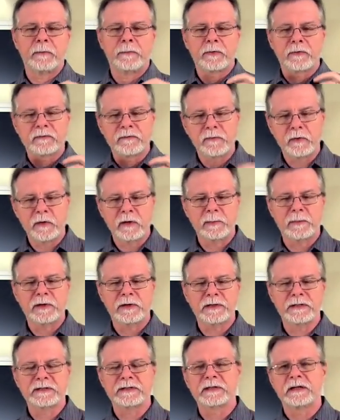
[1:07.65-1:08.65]

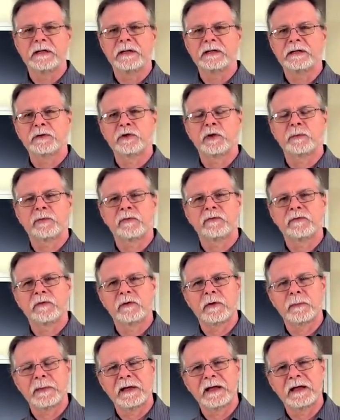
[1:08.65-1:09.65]
performers do the
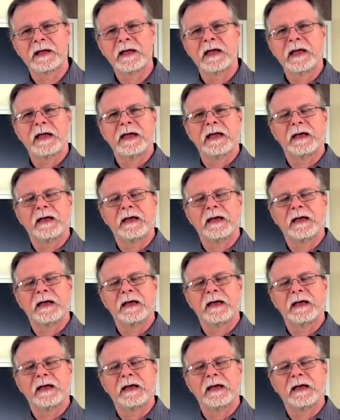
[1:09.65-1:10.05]
performing,